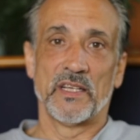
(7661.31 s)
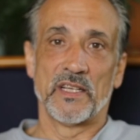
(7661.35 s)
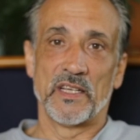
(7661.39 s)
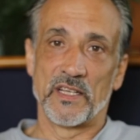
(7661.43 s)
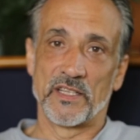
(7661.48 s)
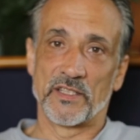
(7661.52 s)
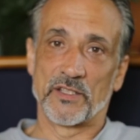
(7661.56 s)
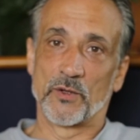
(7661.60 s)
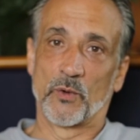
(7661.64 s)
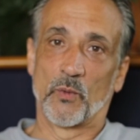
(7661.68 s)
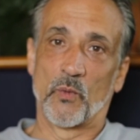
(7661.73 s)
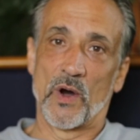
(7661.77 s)

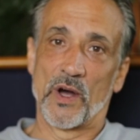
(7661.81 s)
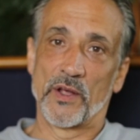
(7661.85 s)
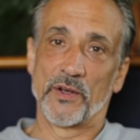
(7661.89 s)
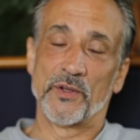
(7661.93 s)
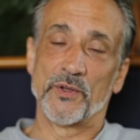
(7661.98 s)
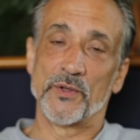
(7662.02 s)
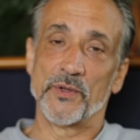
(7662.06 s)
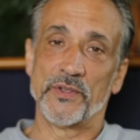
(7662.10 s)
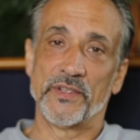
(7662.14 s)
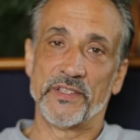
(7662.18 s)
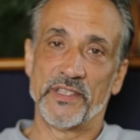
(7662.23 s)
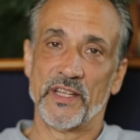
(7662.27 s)
is the one
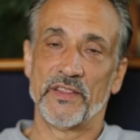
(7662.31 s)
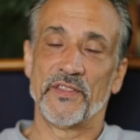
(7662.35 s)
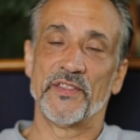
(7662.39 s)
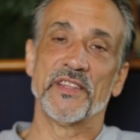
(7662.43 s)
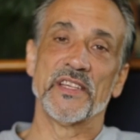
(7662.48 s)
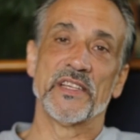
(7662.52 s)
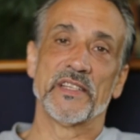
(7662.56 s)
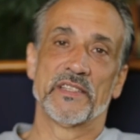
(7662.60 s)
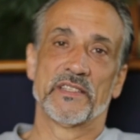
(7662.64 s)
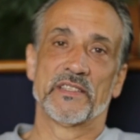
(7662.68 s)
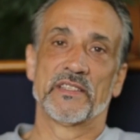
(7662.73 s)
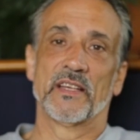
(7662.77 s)
who did
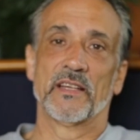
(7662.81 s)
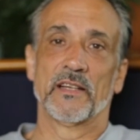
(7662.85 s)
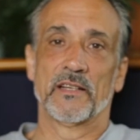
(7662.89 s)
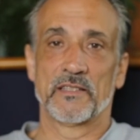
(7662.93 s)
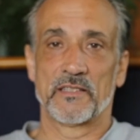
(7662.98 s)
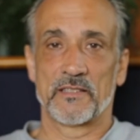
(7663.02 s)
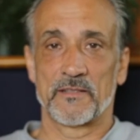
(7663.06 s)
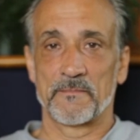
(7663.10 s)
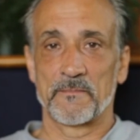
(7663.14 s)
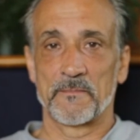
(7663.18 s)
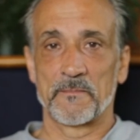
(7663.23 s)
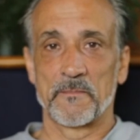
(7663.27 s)
these
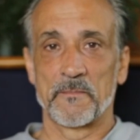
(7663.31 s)
things.